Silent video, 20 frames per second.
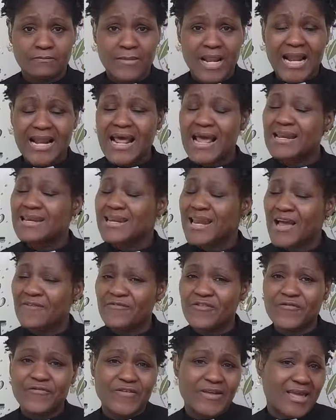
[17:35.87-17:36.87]
And I
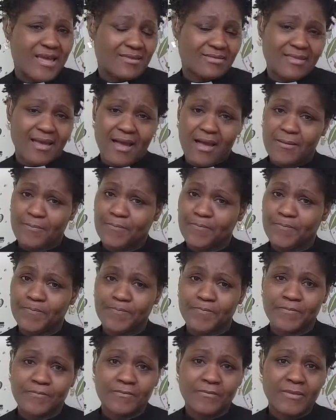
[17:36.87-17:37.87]
never forget that.
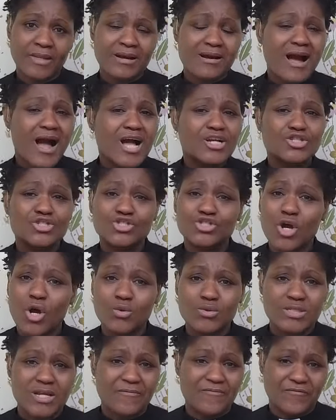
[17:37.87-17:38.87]
God
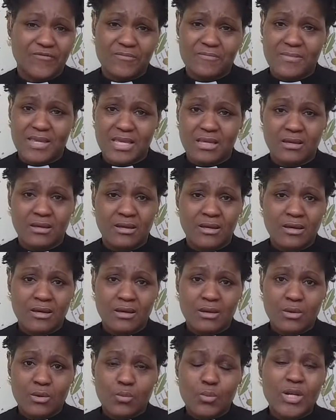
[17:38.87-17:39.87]
shows up for me
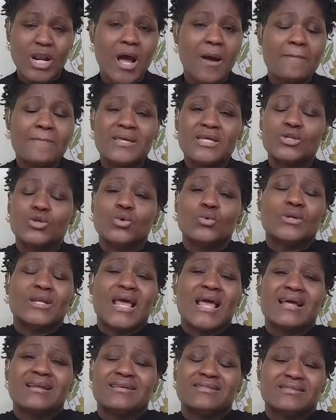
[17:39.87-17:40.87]
without me doing
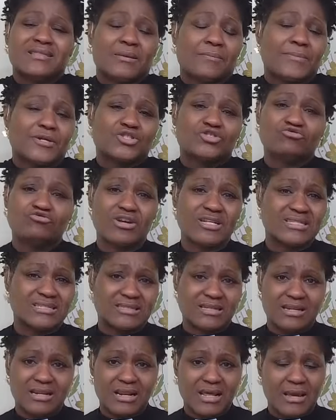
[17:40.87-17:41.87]
anything but
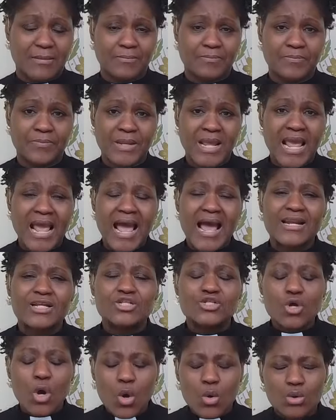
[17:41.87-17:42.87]
trusting in him. And
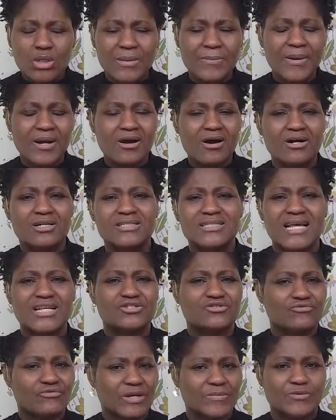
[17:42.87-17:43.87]
it's only because that
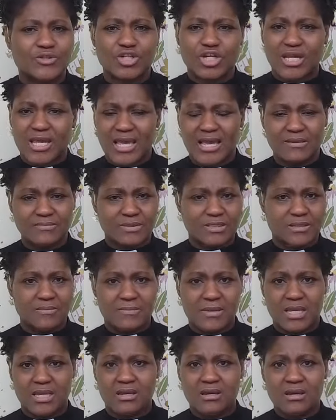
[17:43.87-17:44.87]
scripture came to
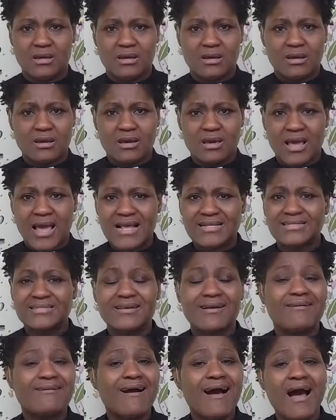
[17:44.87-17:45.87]
me and
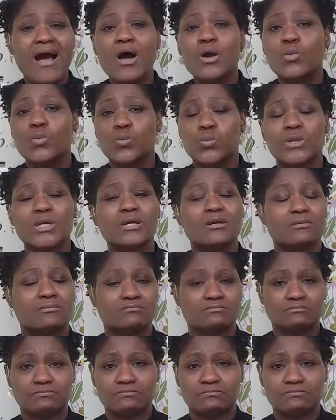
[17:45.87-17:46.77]
said, God will